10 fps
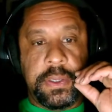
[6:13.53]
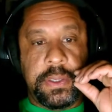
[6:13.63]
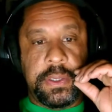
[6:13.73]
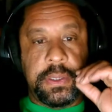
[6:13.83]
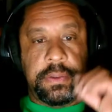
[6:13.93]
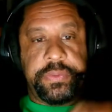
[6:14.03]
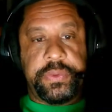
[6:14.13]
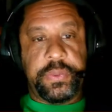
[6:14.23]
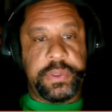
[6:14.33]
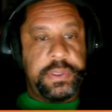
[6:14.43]
Hello,
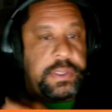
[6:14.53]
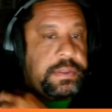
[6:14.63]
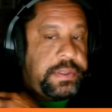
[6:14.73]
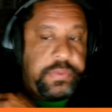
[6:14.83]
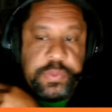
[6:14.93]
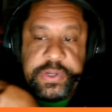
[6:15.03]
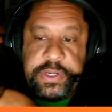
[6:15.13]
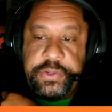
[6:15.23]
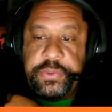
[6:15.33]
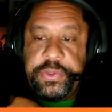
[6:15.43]
everyone. How's everybody
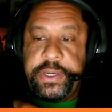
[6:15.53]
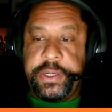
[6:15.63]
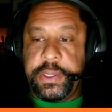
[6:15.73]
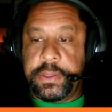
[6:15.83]
today?